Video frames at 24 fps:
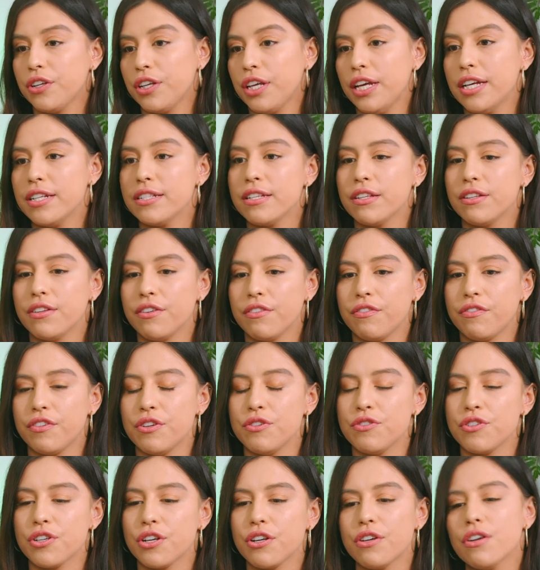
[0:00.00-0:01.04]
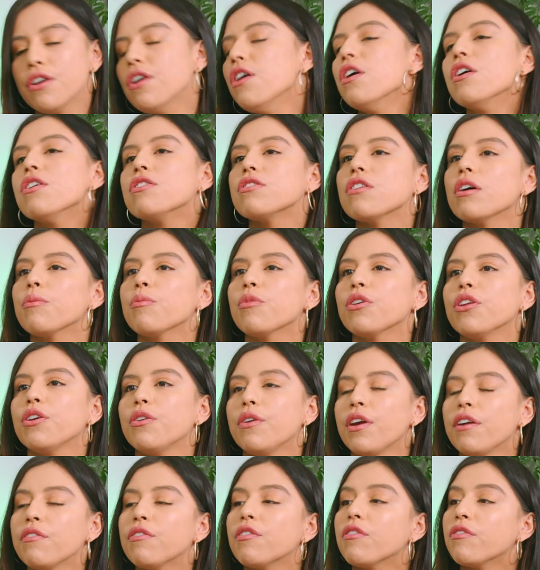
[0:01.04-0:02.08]
kids in their future. So I'm really
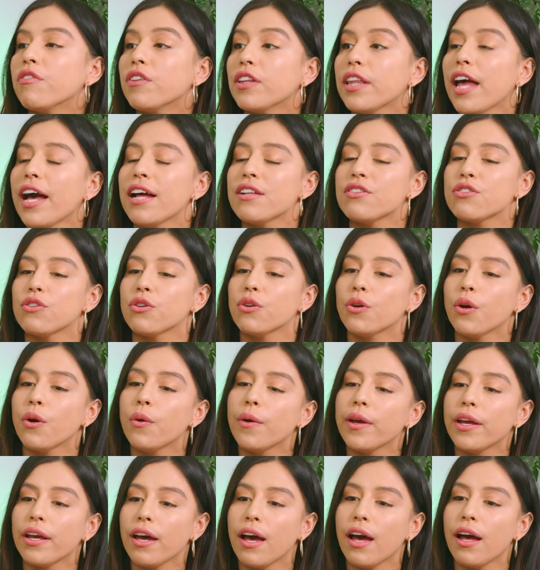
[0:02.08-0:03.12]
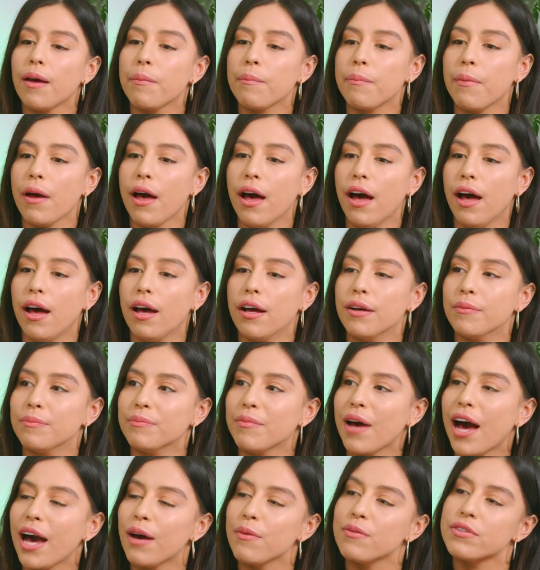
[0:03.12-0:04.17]
grateful for that. So growing up,
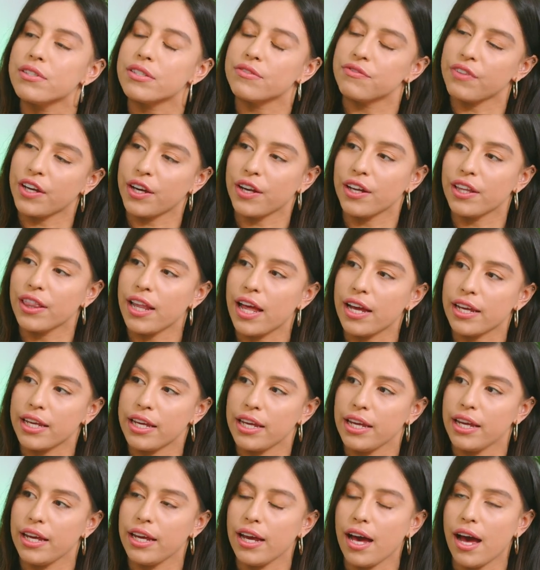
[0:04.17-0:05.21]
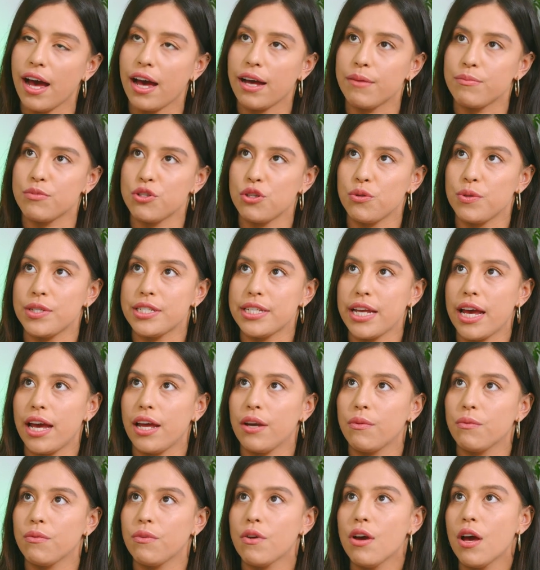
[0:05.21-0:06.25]
I was very lucky to
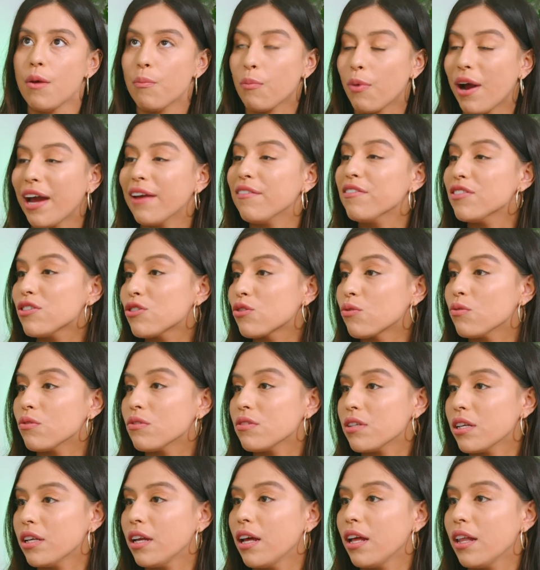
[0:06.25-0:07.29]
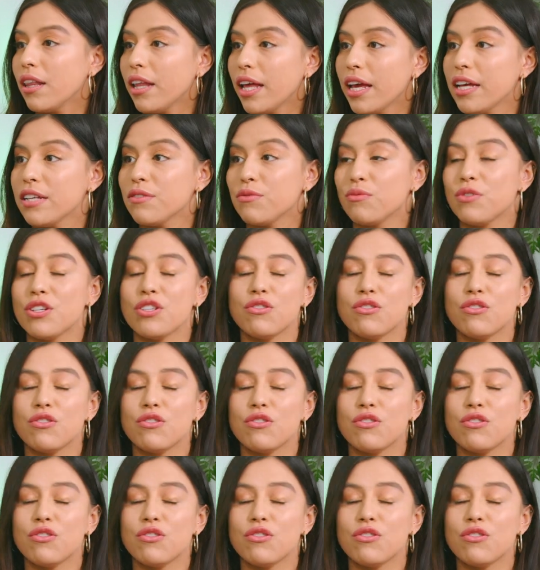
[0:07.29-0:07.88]
attend private schools in LA, the